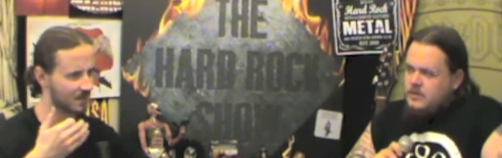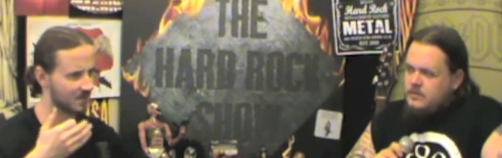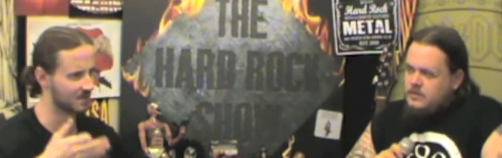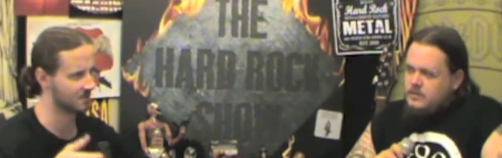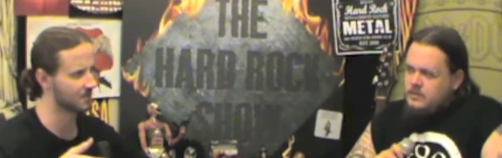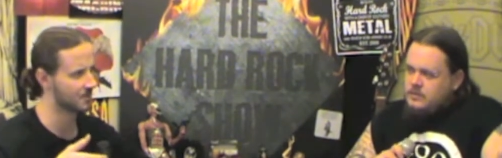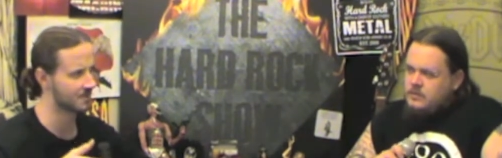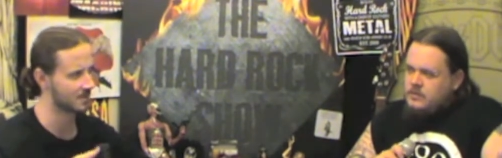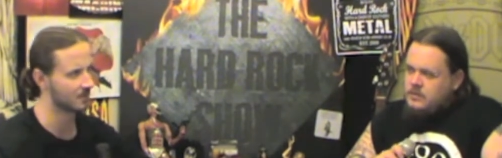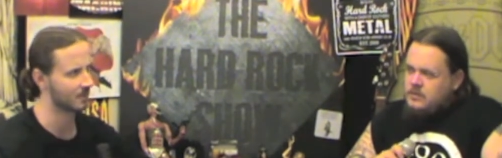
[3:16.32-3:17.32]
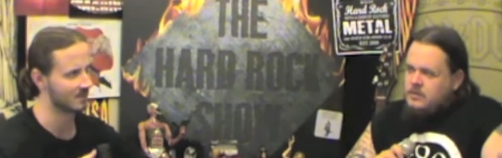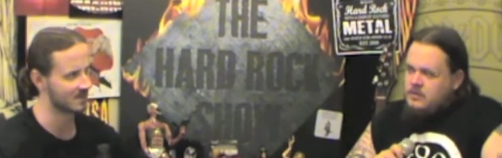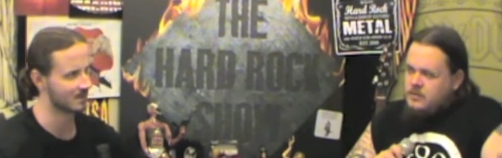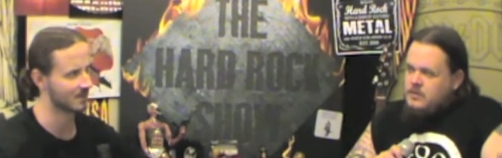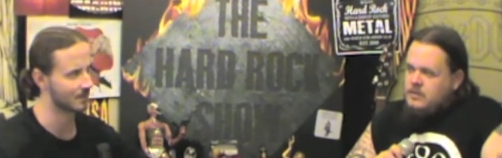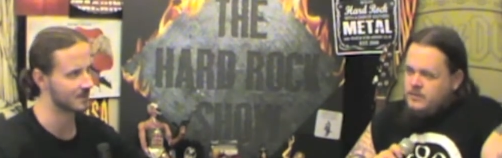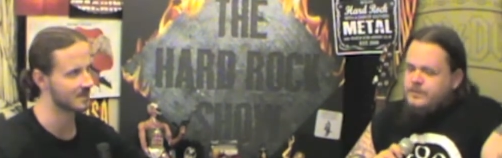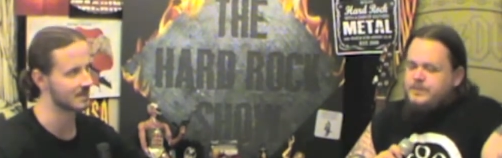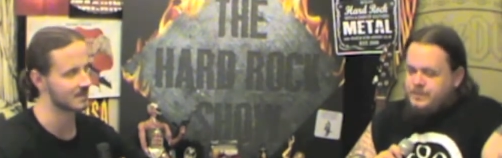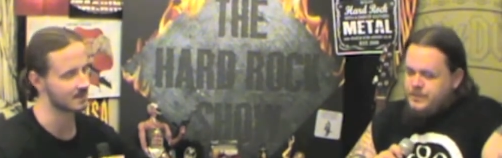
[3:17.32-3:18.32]
Speaker 1: time, the surgery itself can be slightly
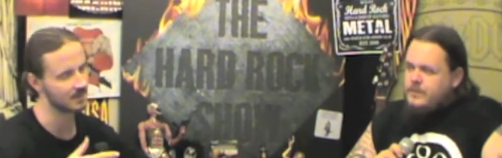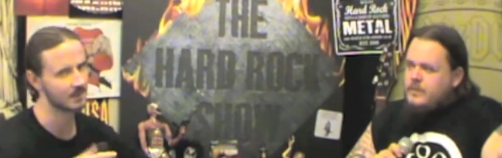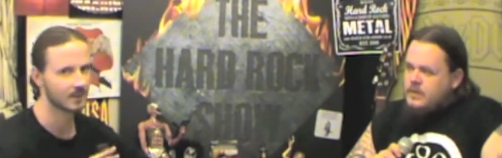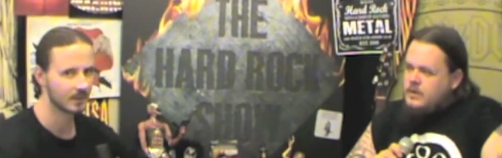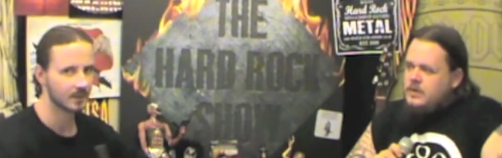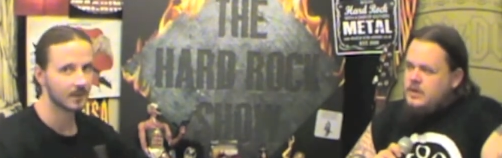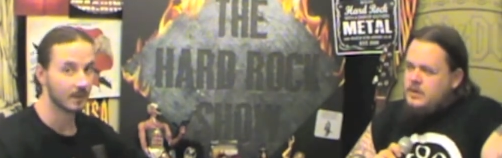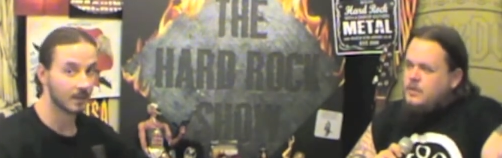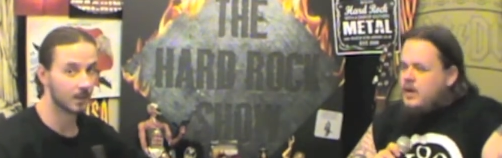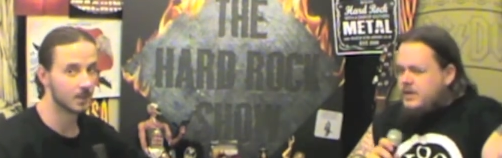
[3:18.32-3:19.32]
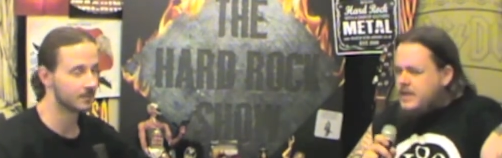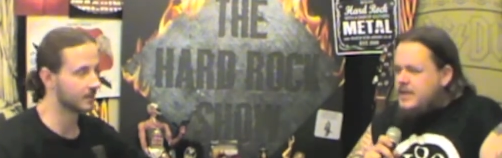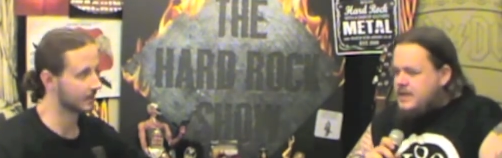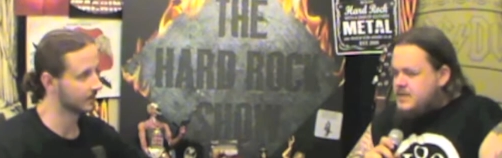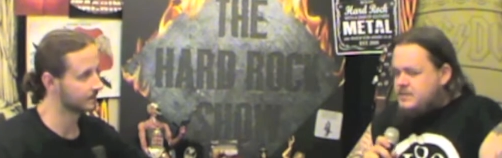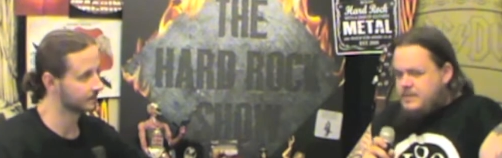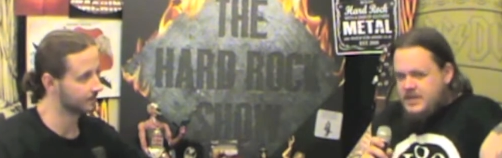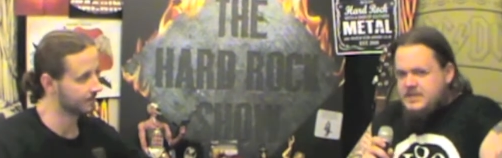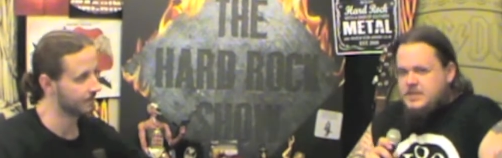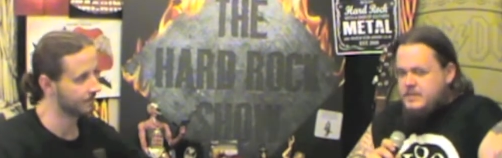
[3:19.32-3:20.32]
risky. So, well, he's
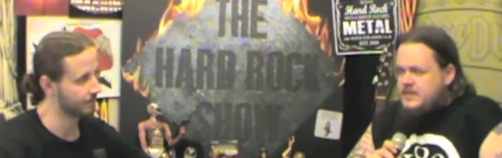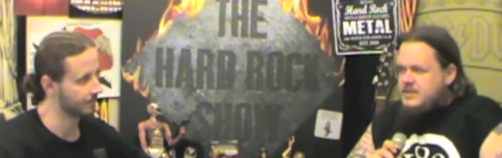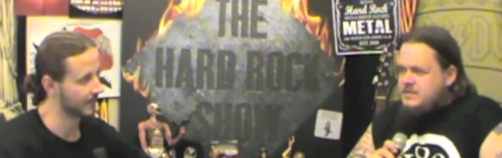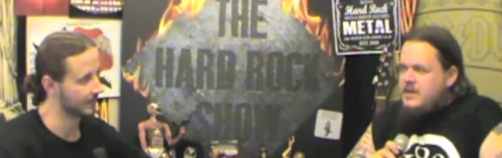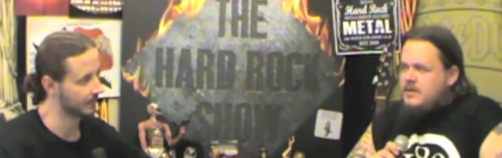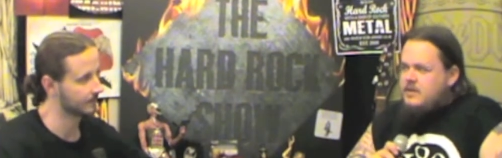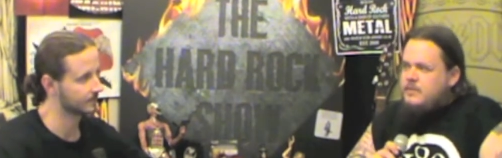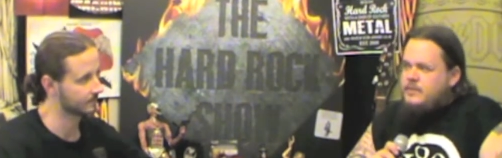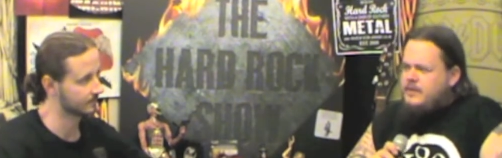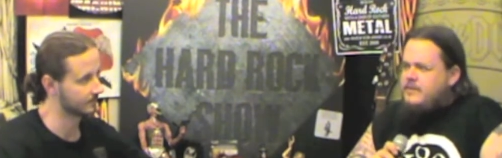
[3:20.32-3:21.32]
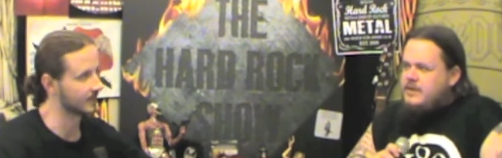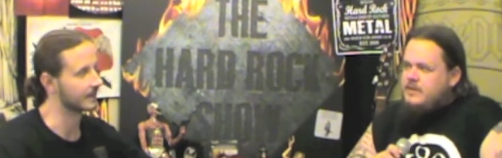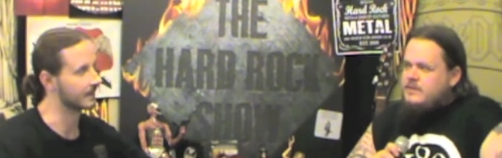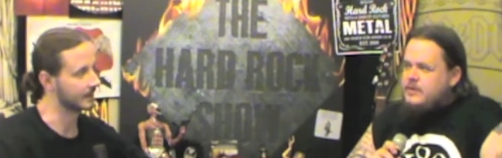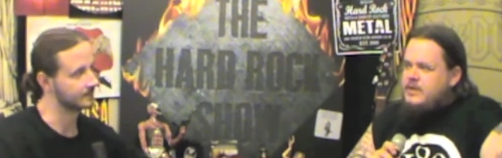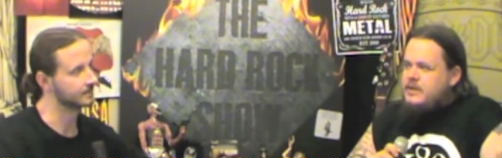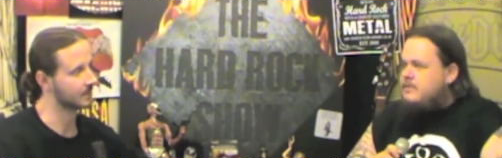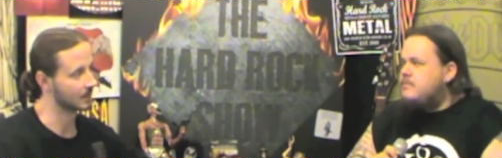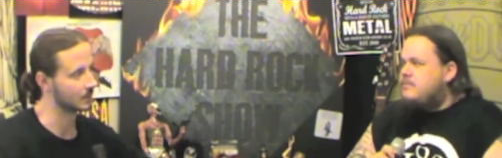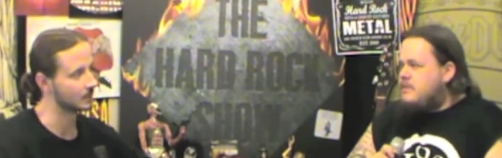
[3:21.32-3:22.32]
he's expected to make a complete recovery
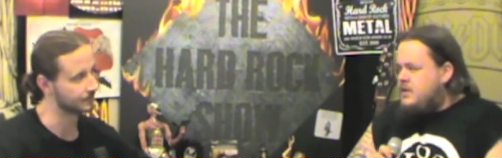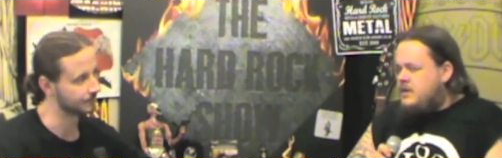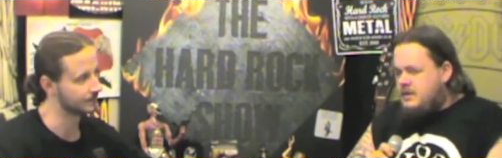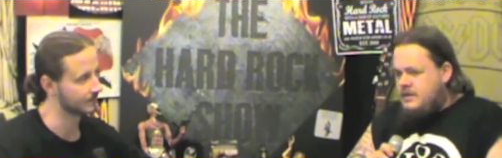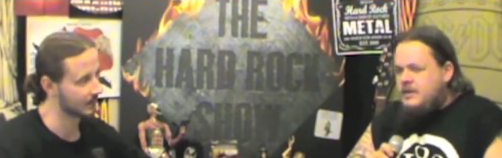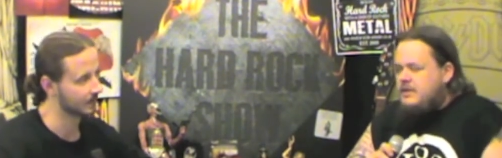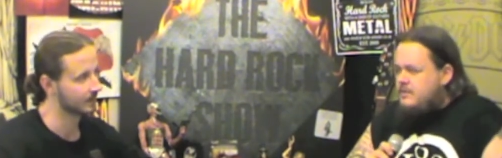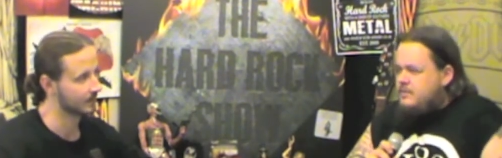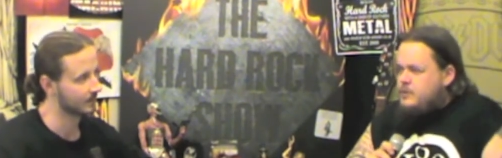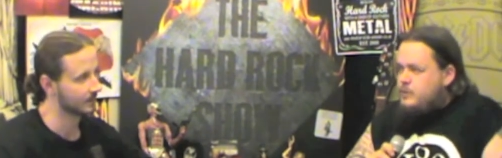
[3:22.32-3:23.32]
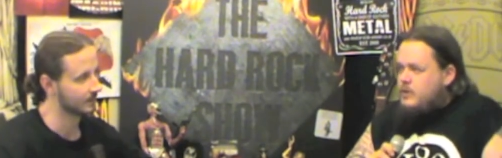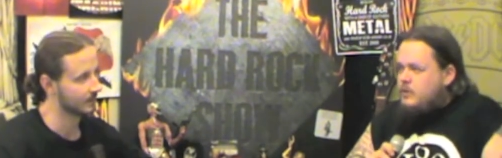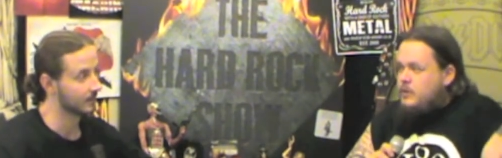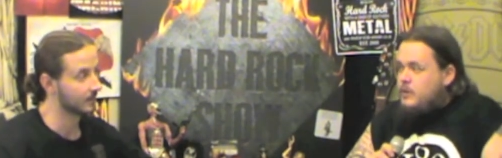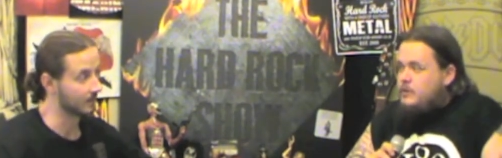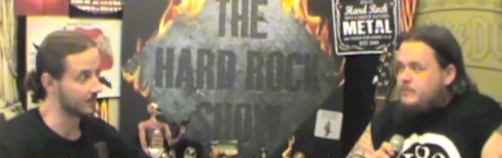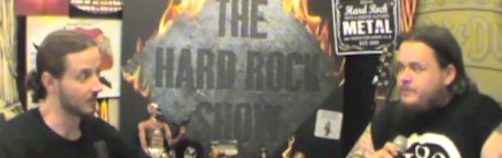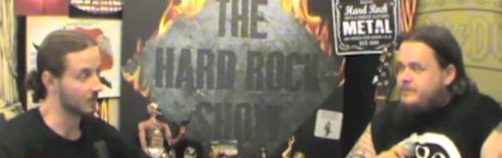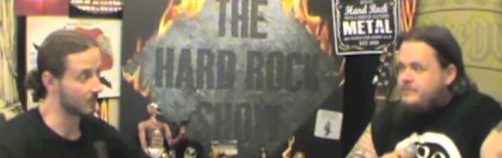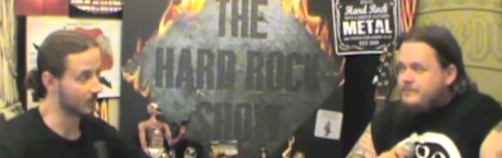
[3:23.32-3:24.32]
and. Cool should be all good. It's
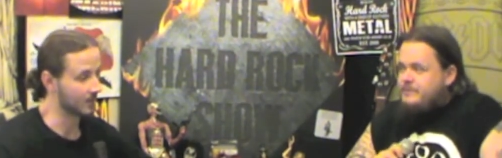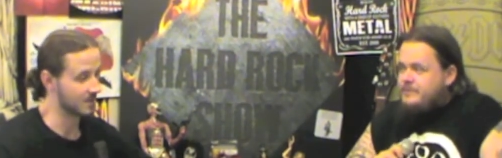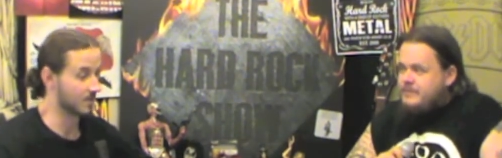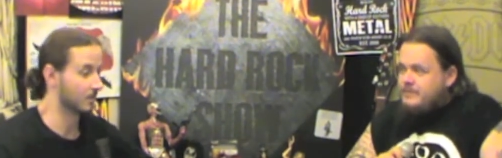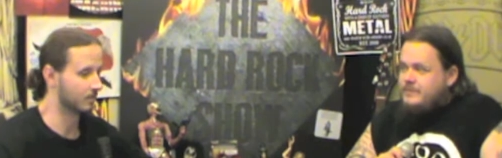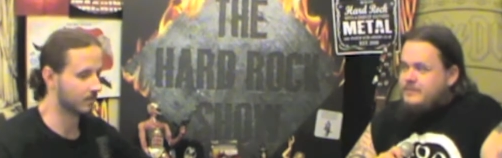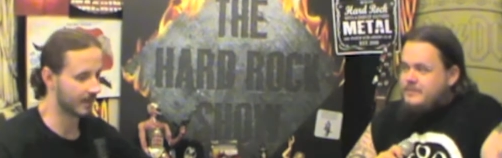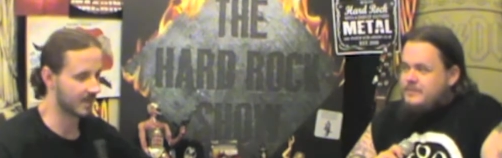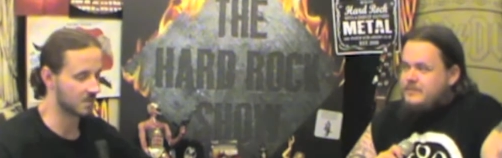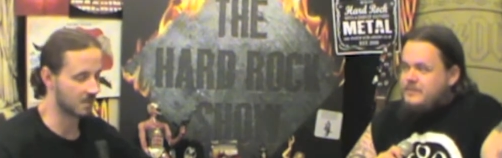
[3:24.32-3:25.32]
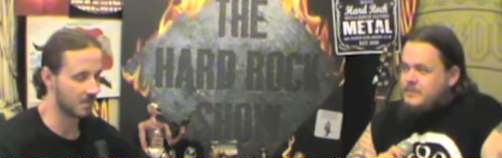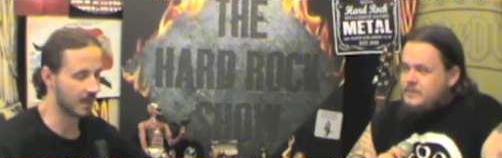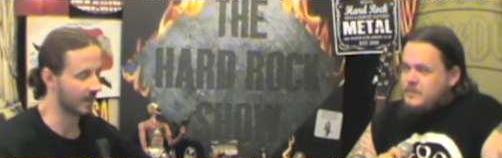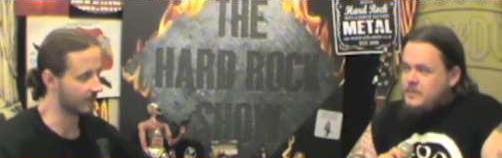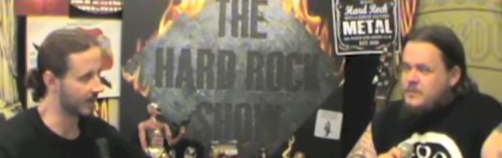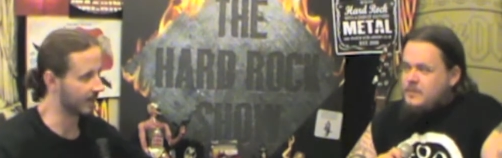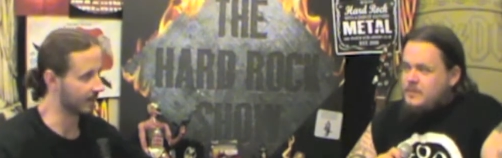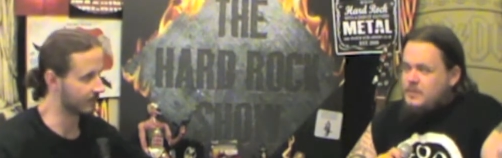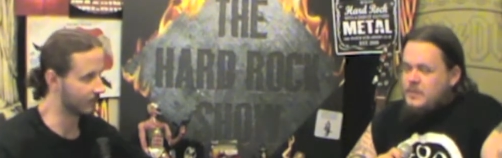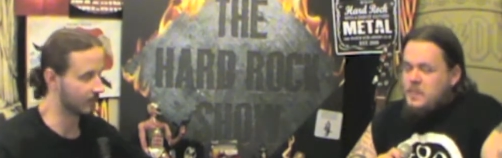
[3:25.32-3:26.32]
a good prognosis. I guess with the money they've made, they
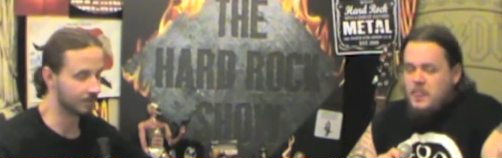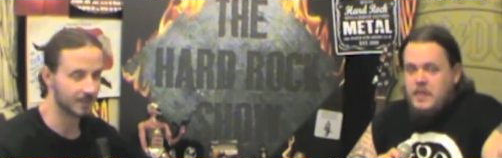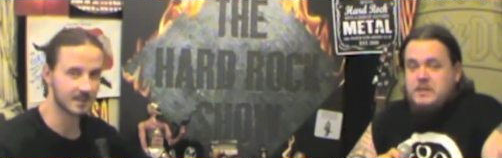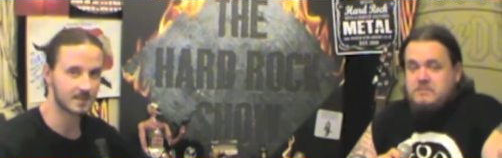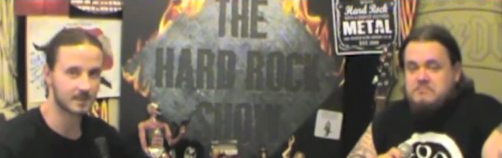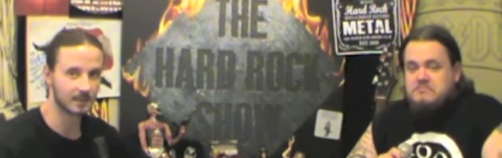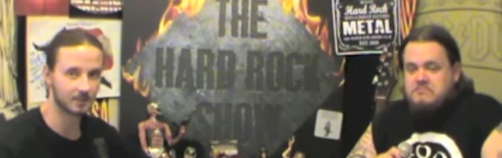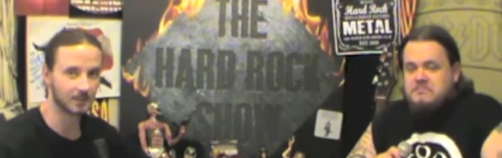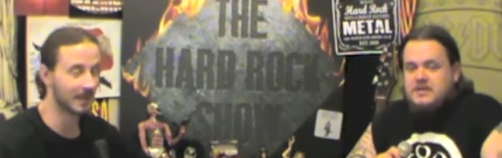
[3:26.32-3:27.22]
can afford the best. So